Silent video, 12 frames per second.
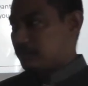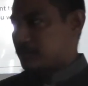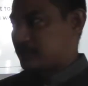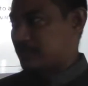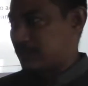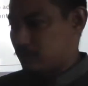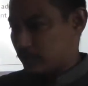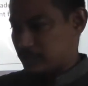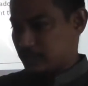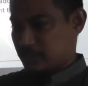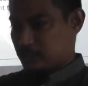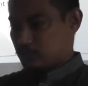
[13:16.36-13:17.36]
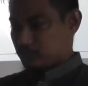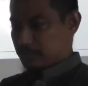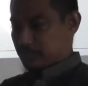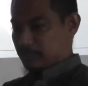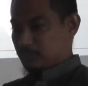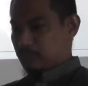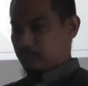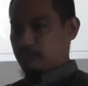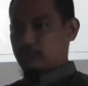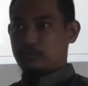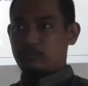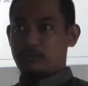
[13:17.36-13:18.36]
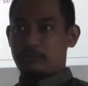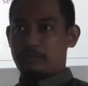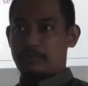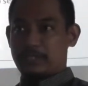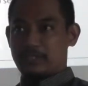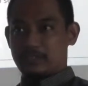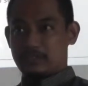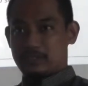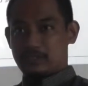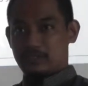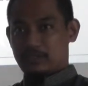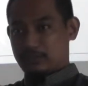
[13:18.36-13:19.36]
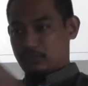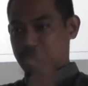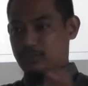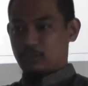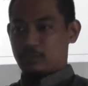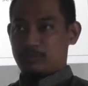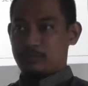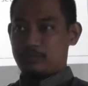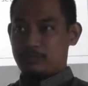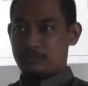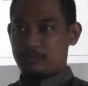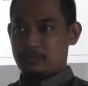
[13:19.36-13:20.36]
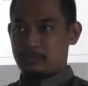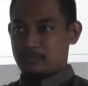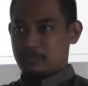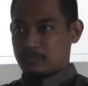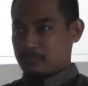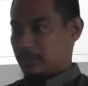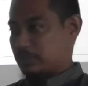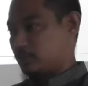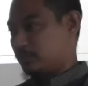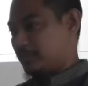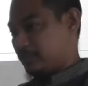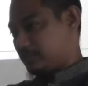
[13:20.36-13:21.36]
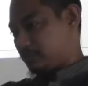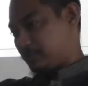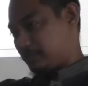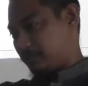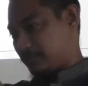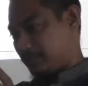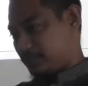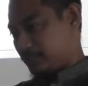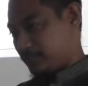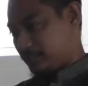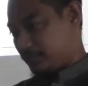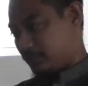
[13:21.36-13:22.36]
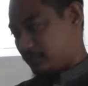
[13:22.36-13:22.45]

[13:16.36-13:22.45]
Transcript: some question is too big if you do not make it into a scope. My scope is within Malaysia,